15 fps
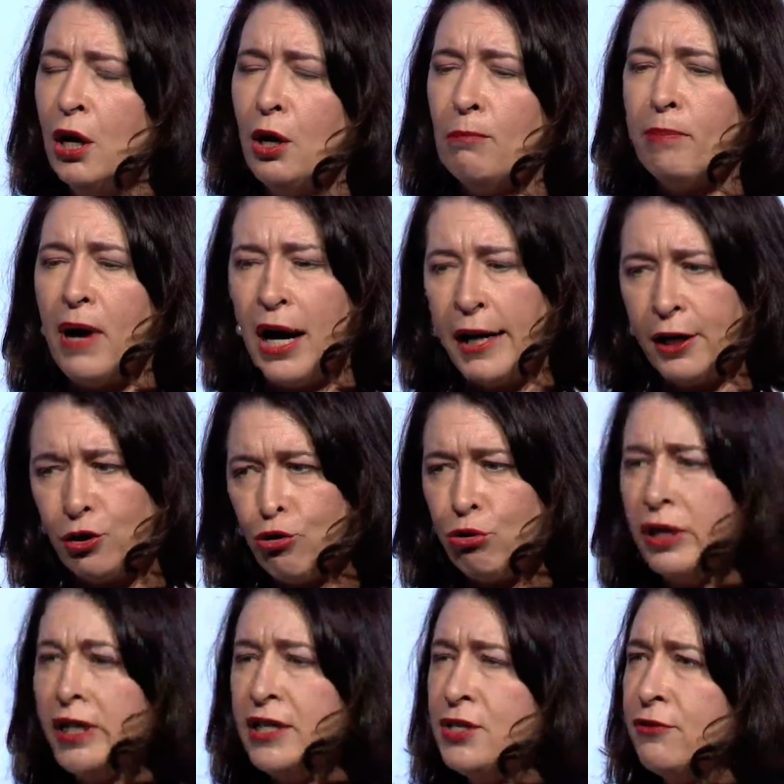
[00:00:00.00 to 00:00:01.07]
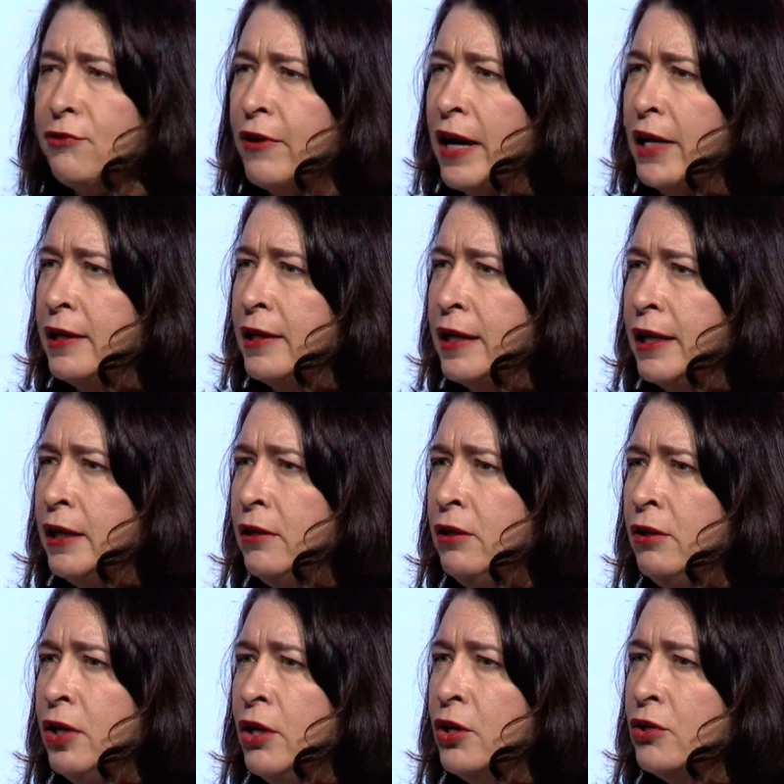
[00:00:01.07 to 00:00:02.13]
by increased funding
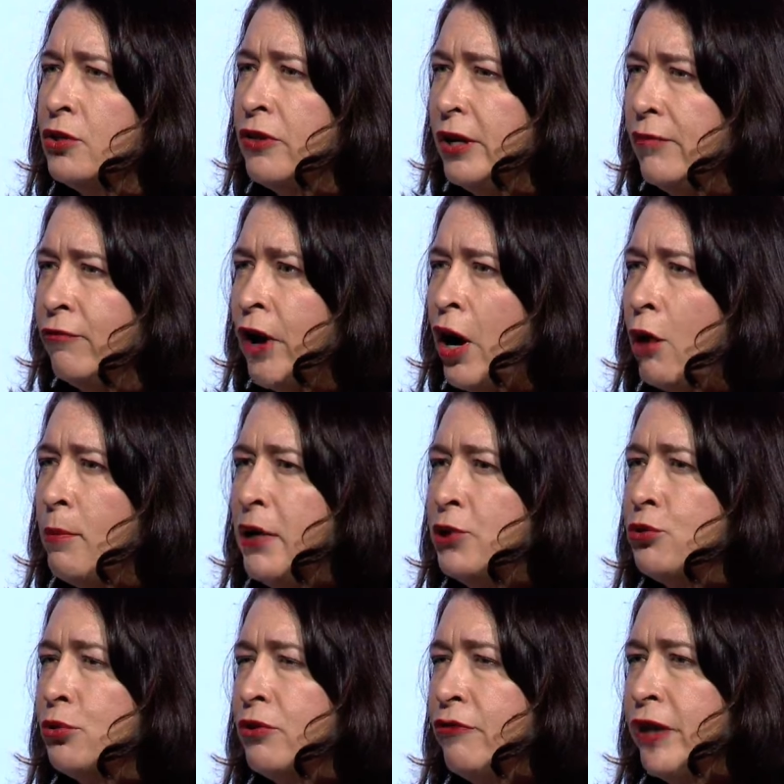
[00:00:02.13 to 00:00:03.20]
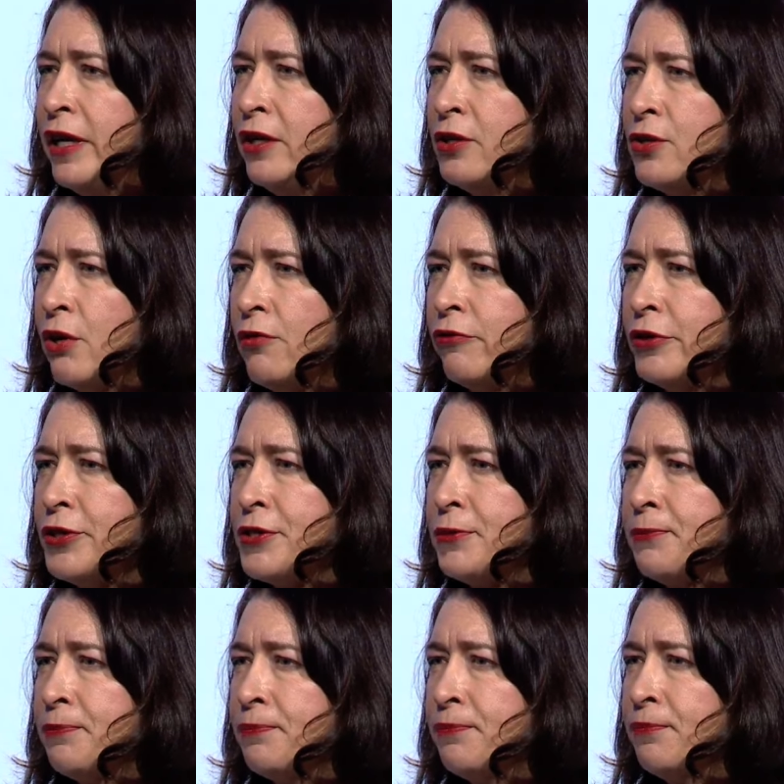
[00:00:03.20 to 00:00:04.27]
to the Environmental Defender's Office.
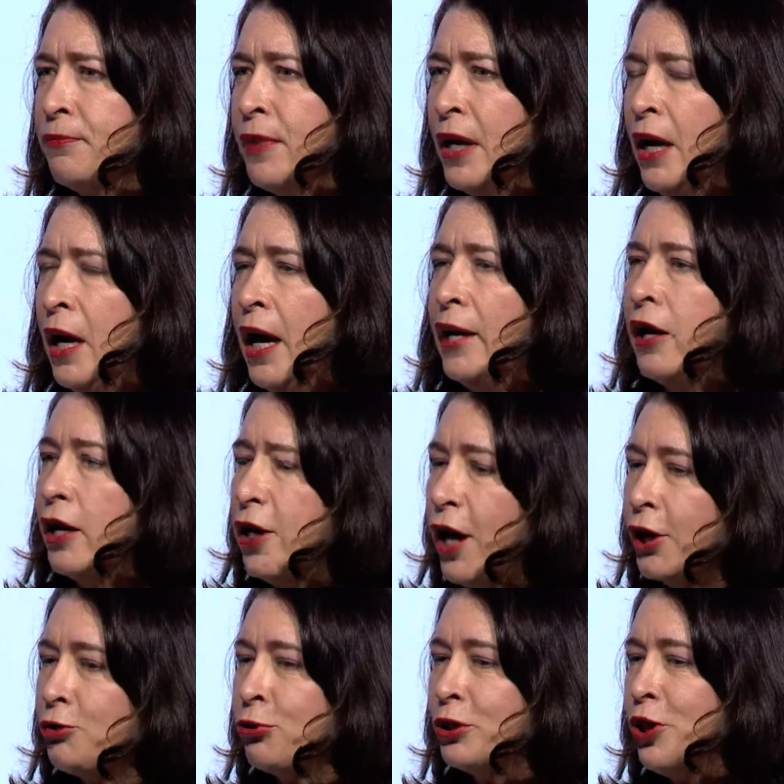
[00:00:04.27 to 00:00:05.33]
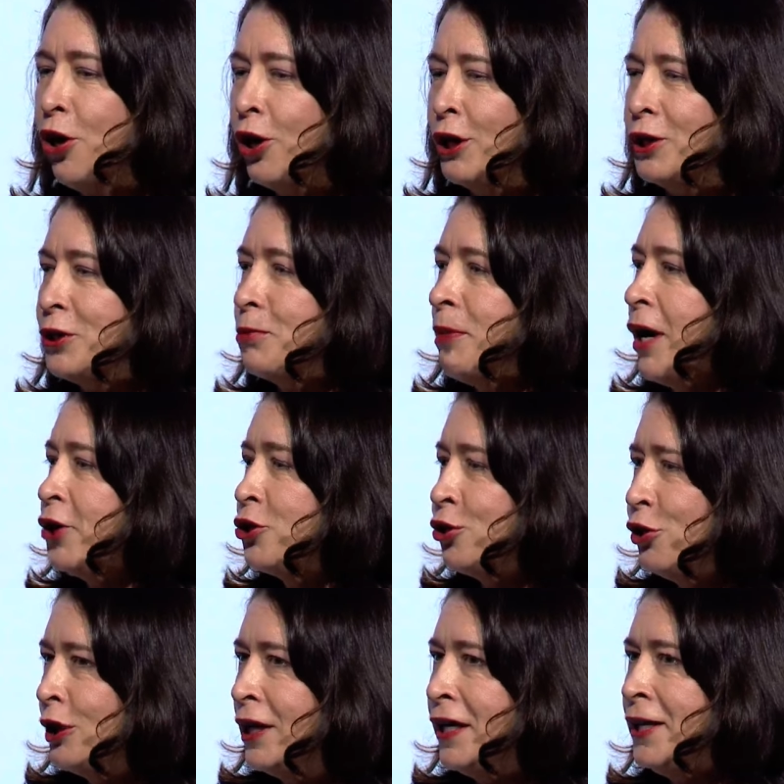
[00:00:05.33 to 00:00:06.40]
And I'd like to acknowledge my
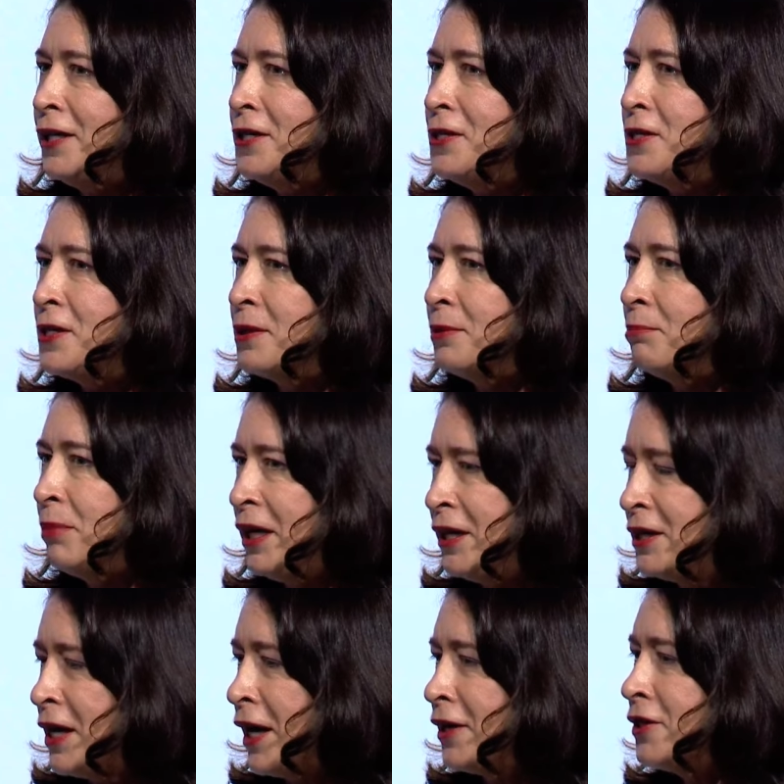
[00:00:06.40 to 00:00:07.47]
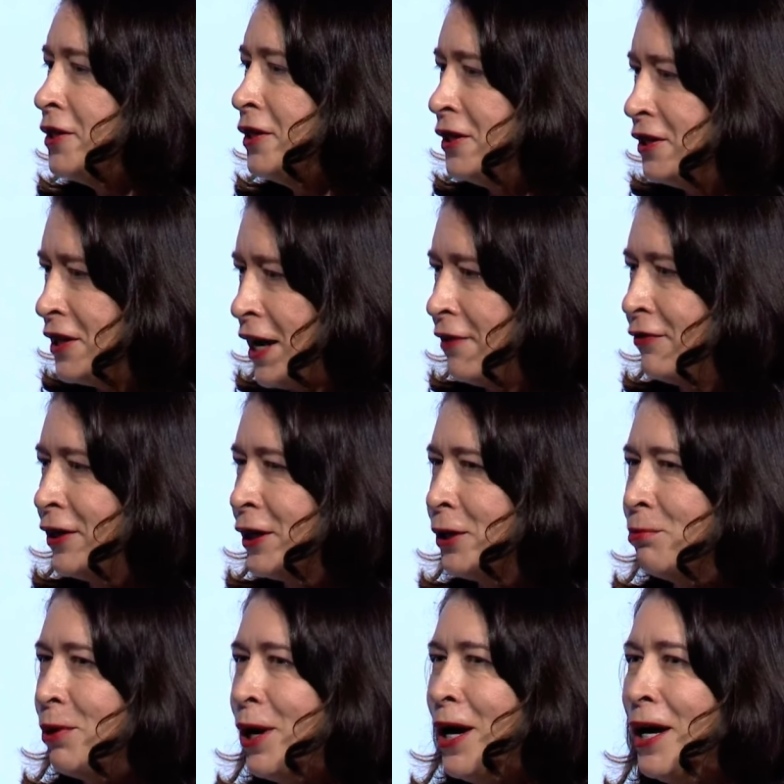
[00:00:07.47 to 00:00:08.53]
two leaders, Peter Dutton and David
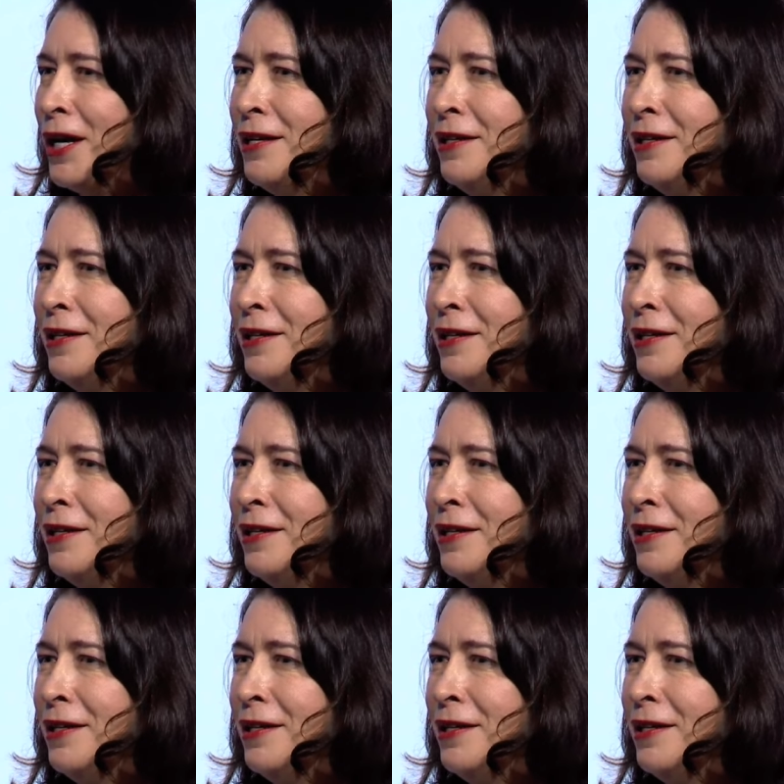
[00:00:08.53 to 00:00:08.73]
Littleproud,